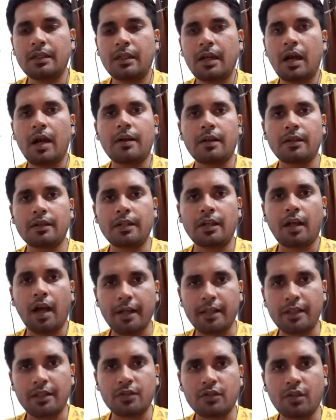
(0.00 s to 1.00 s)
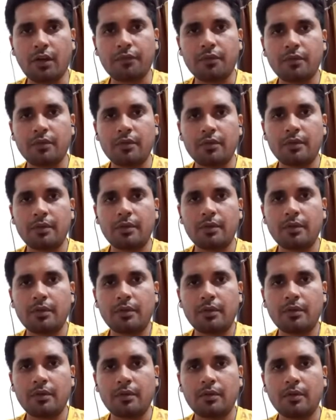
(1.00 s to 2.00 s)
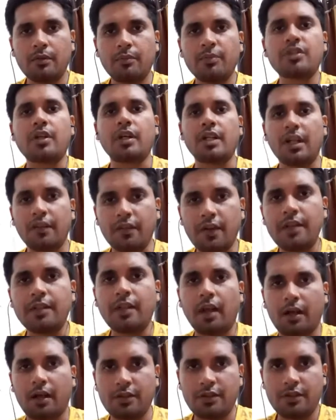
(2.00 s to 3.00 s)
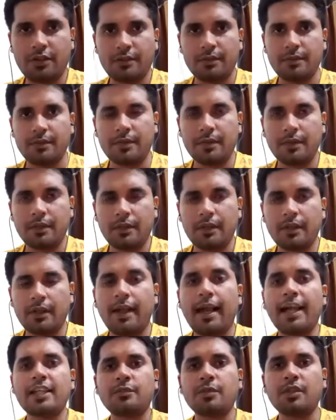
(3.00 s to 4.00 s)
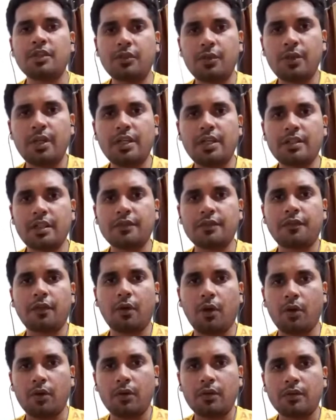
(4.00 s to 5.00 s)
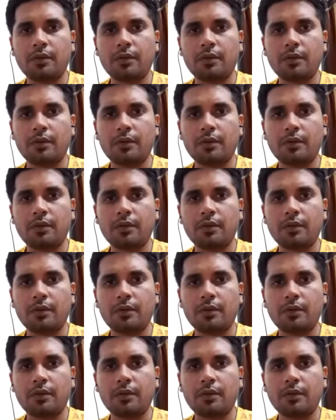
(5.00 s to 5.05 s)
under the guidance of Mr. David Das, has been created for